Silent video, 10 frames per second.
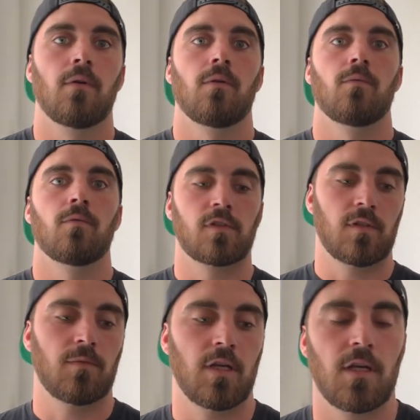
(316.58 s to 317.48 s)
Was
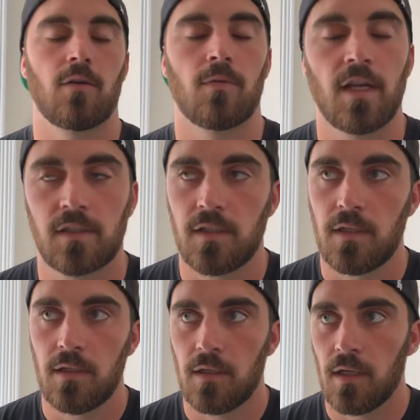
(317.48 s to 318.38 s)
them getting
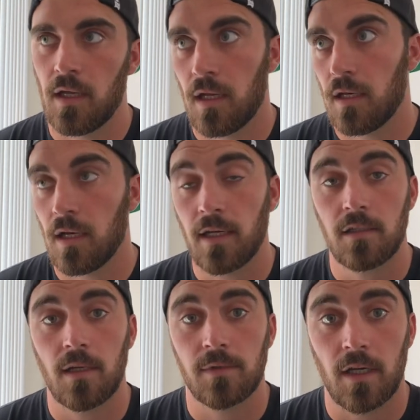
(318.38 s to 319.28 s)
arrested, and 9
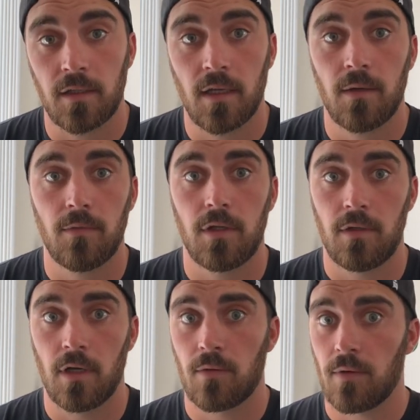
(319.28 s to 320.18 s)
times out of 10, when you
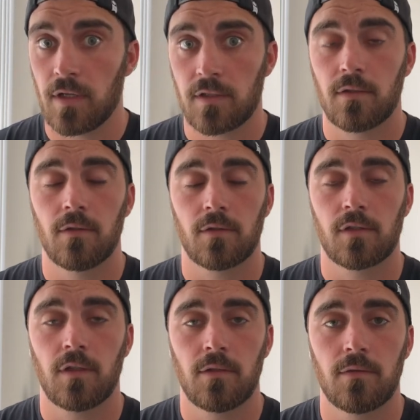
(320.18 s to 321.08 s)
get arrested, they'll
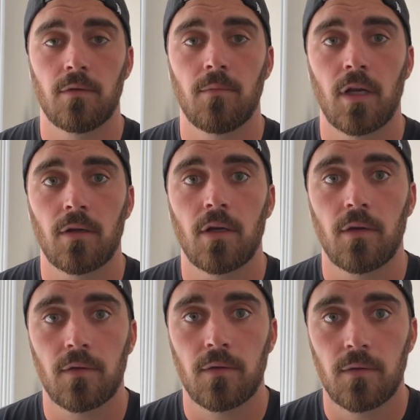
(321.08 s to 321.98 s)
send you to a mental
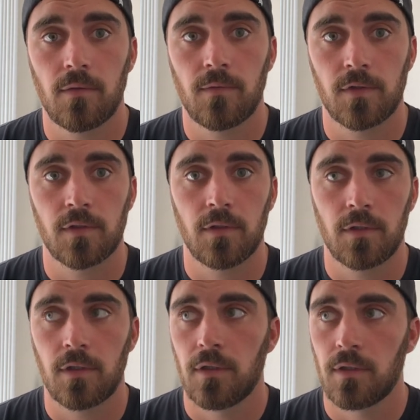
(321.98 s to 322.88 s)
health
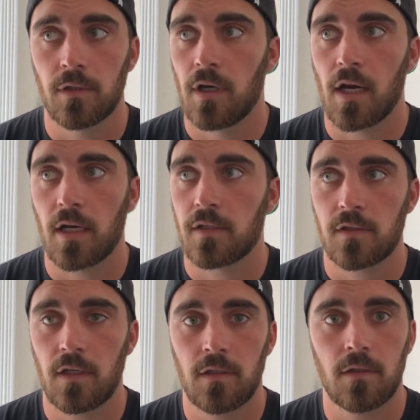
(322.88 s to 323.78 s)
facility. They're not going to
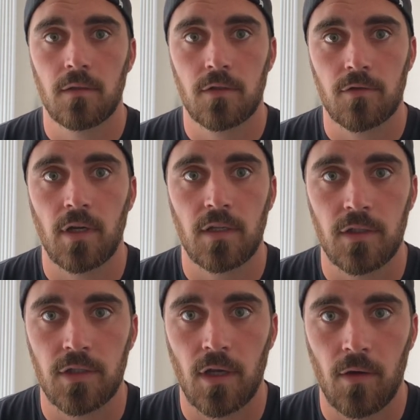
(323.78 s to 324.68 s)
send you straight to
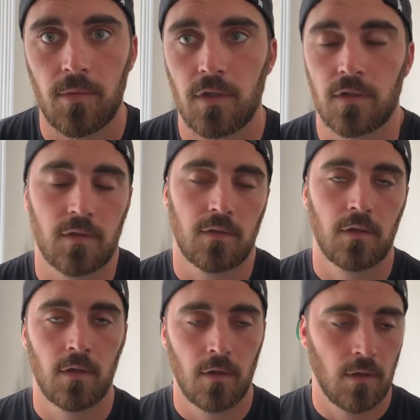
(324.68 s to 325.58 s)
jail because
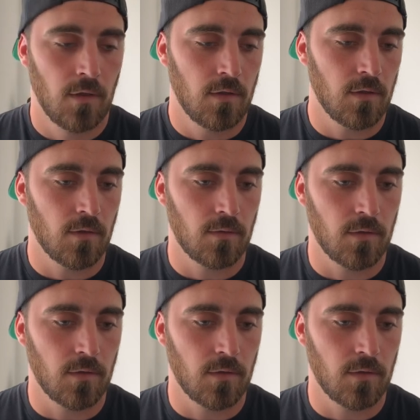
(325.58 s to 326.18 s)
you know